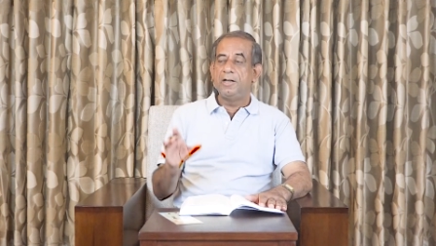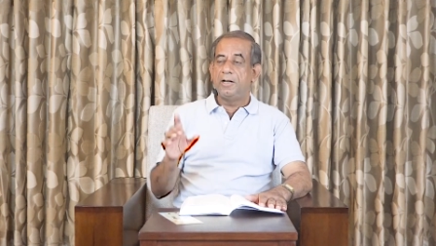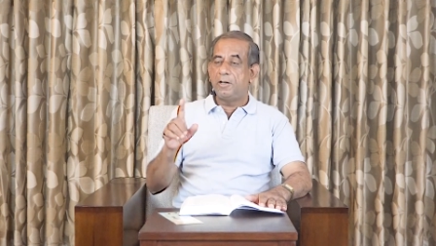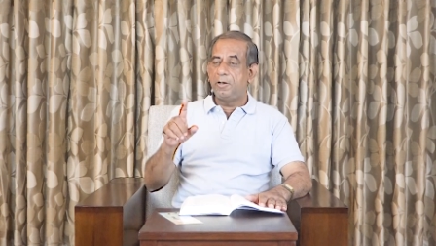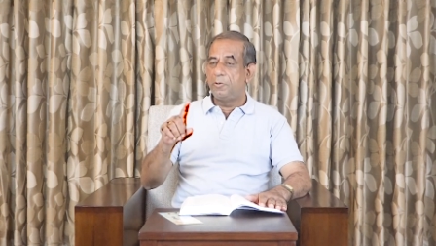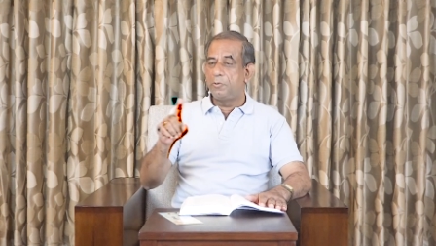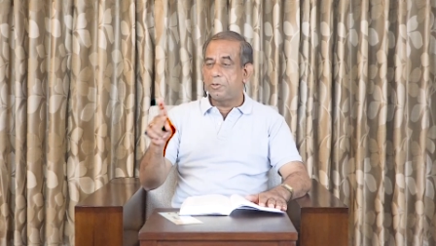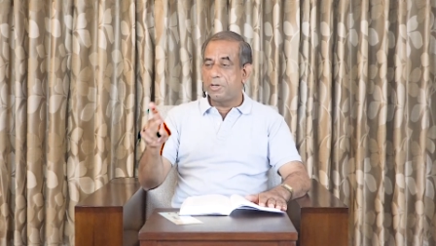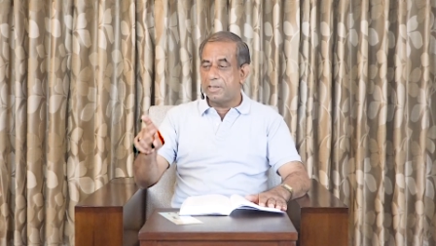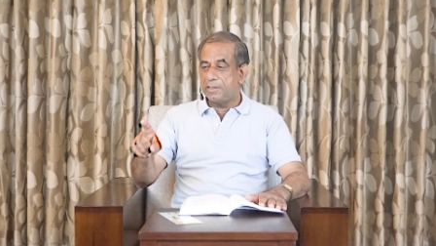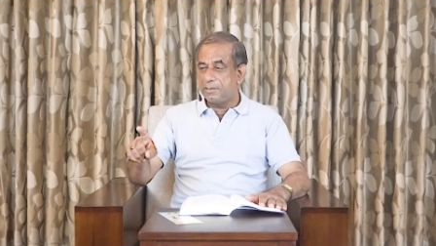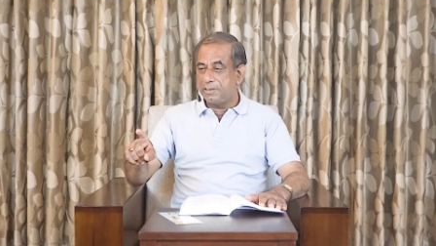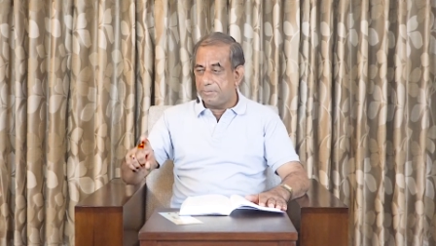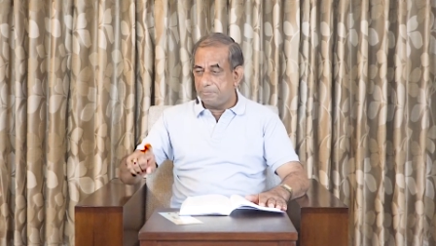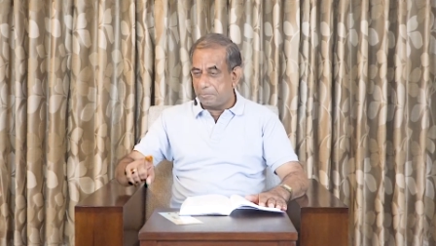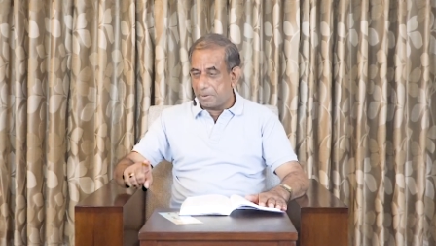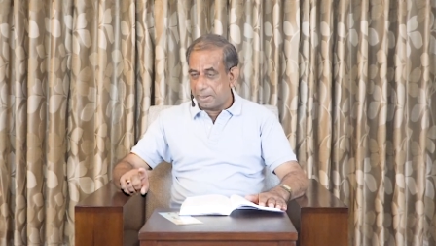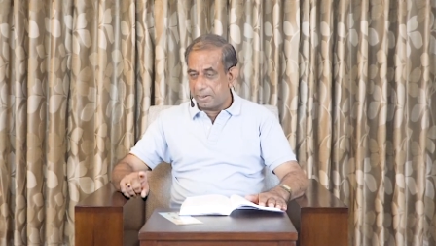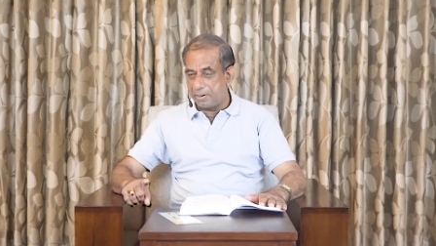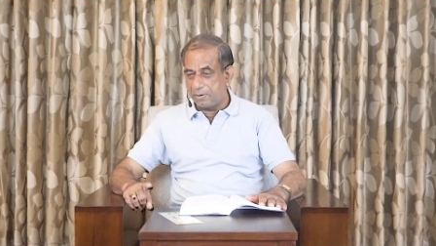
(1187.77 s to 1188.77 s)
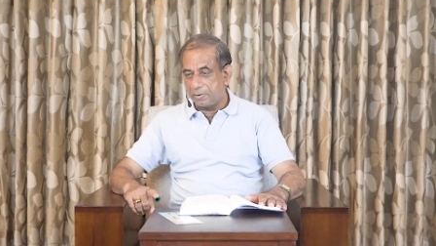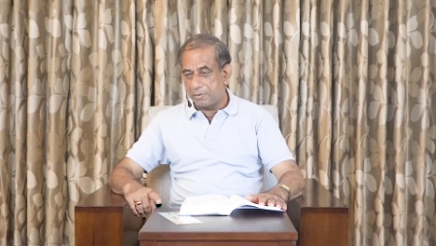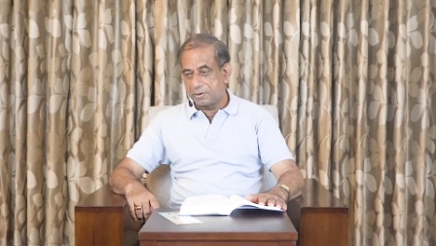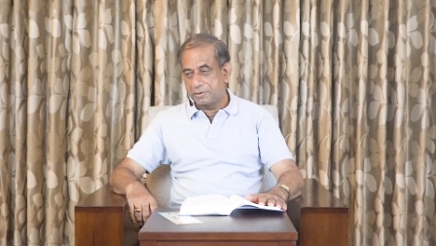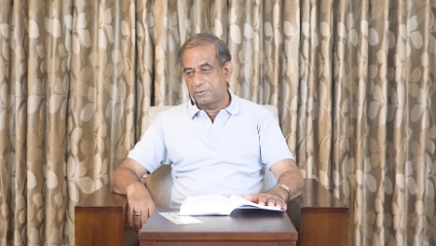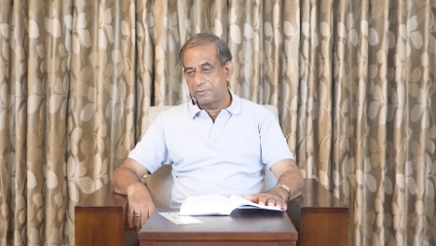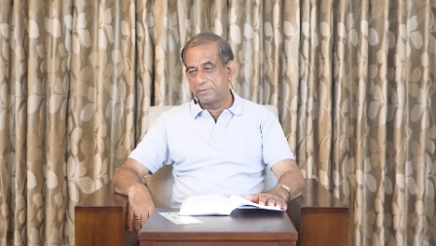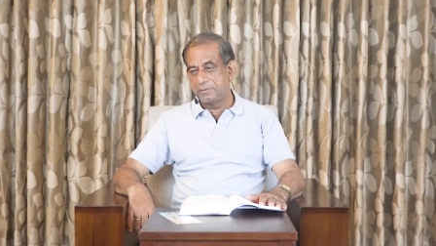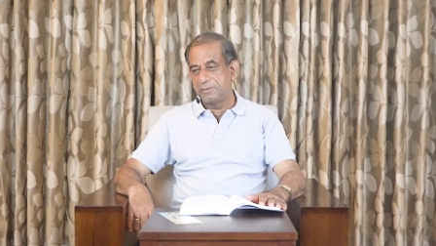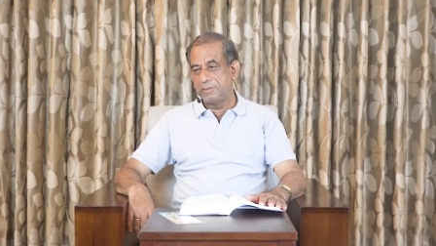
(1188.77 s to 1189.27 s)
Now look at the
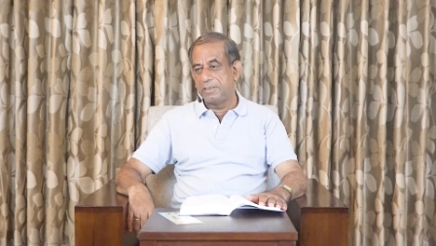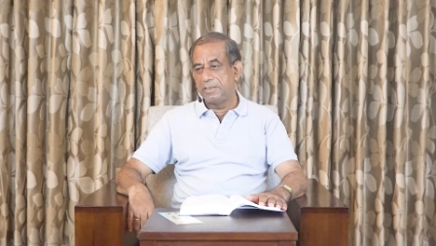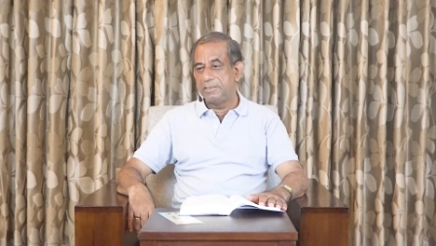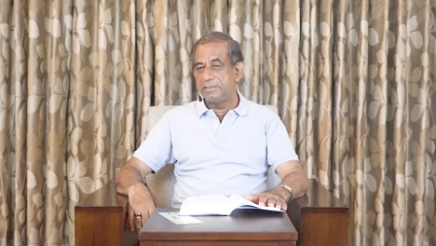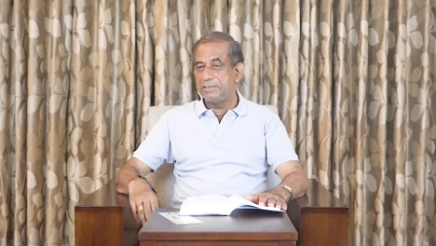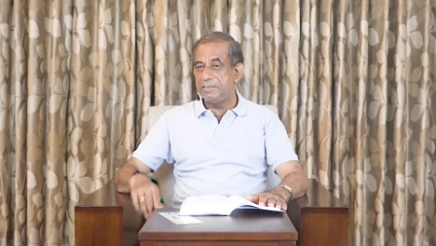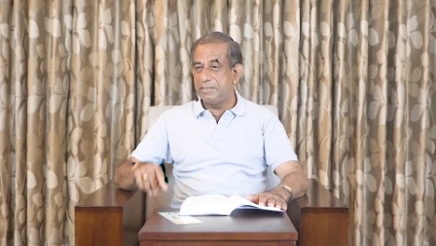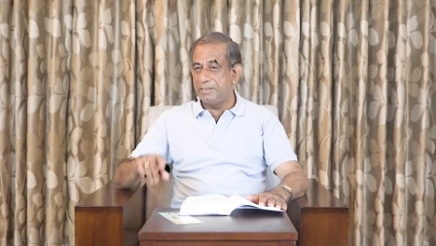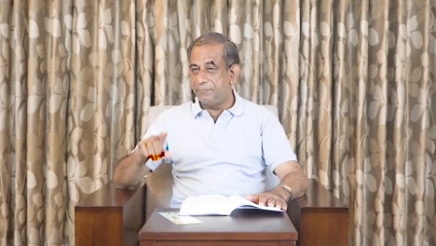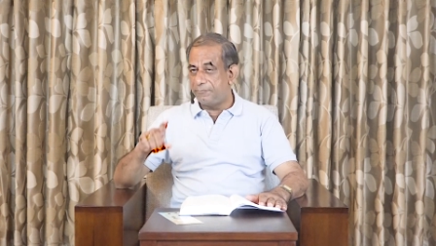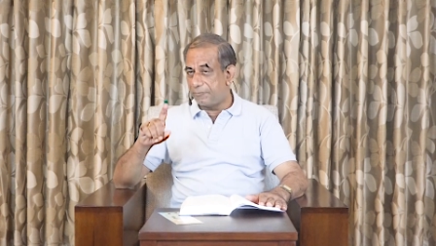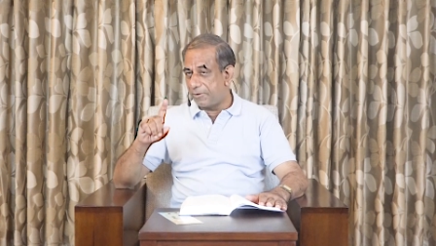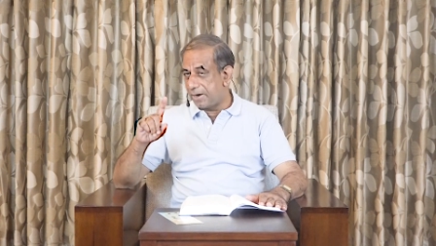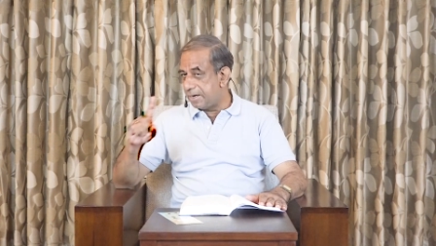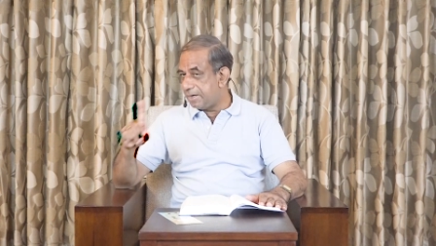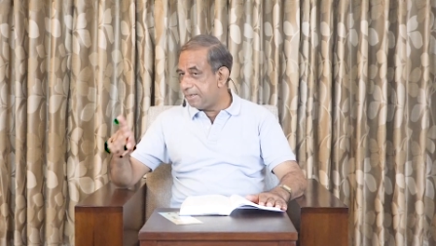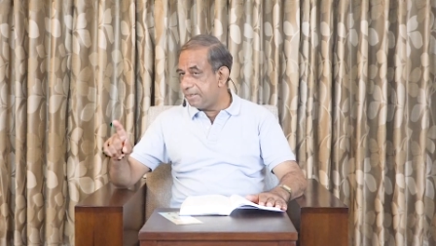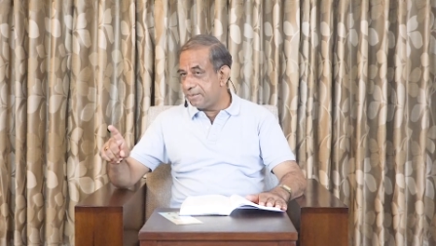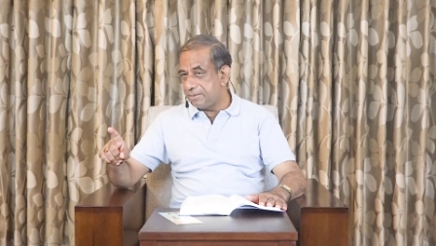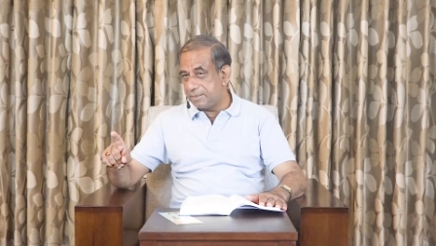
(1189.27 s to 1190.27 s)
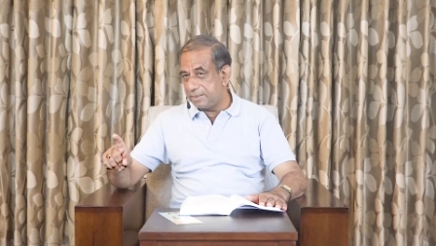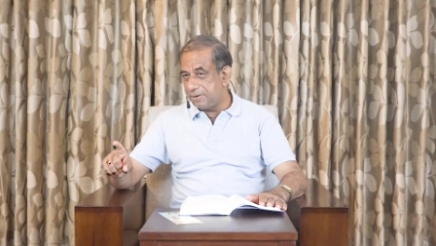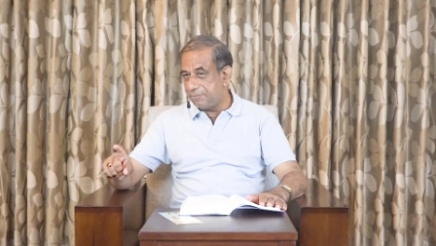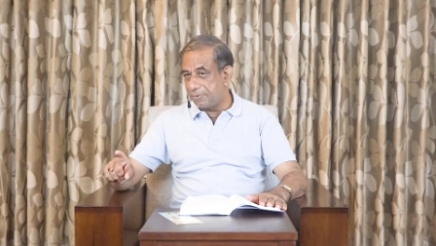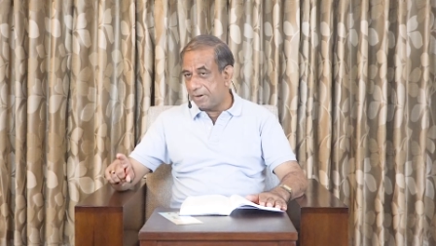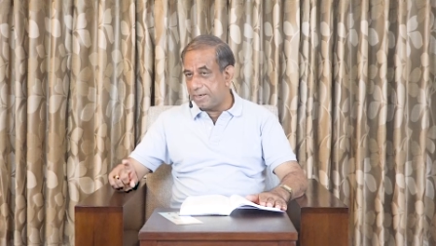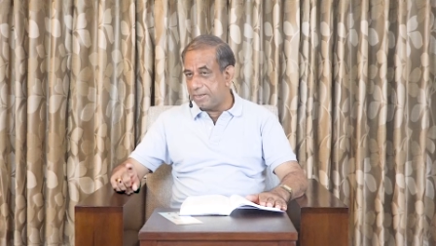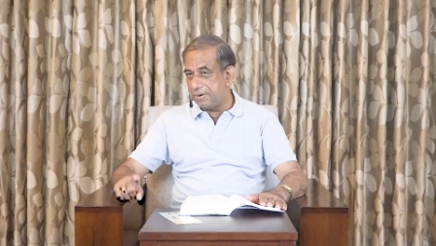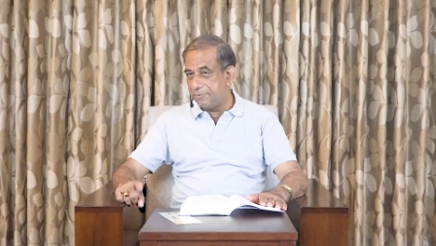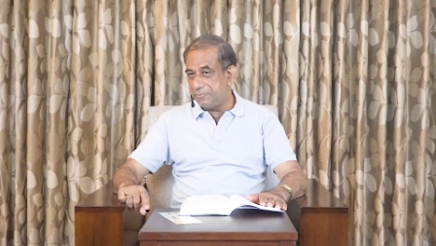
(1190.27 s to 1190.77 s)
paradox. She is finding the
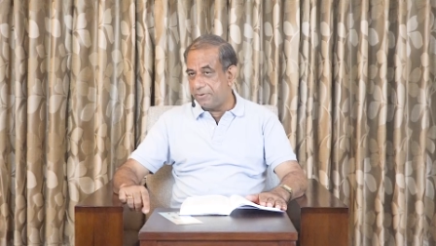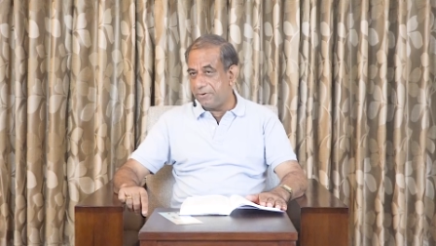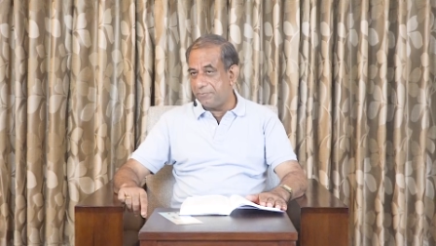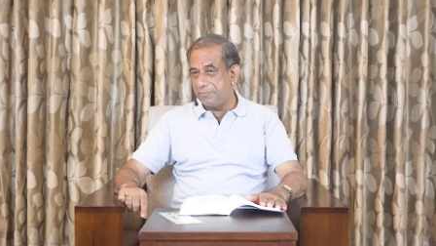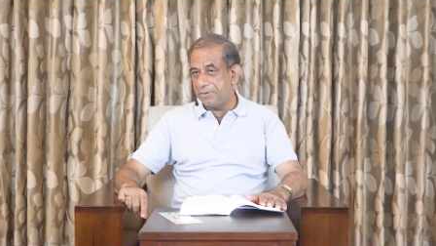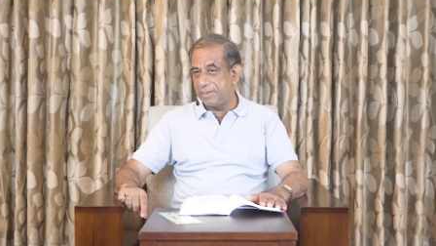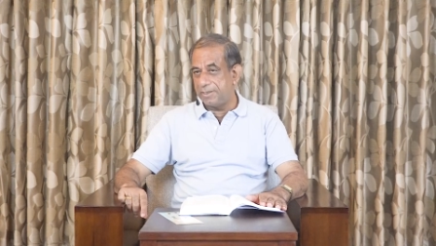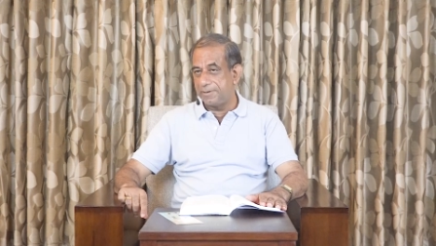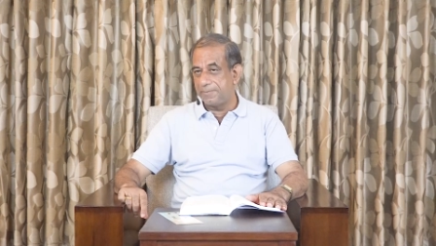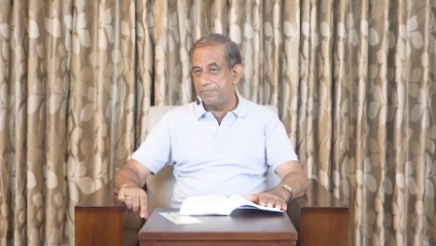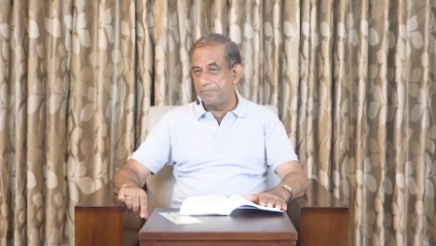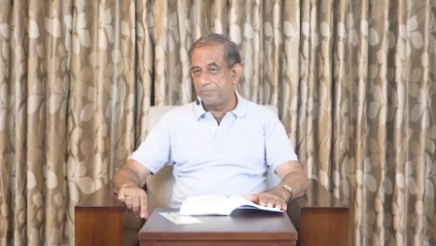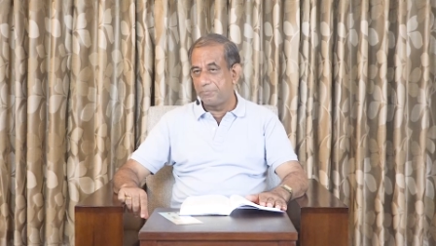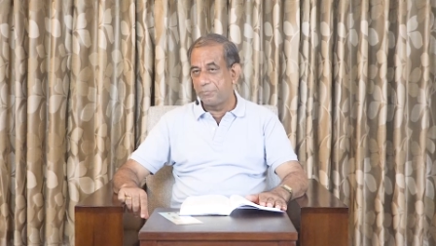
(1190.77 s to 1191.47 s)
divine everywhere,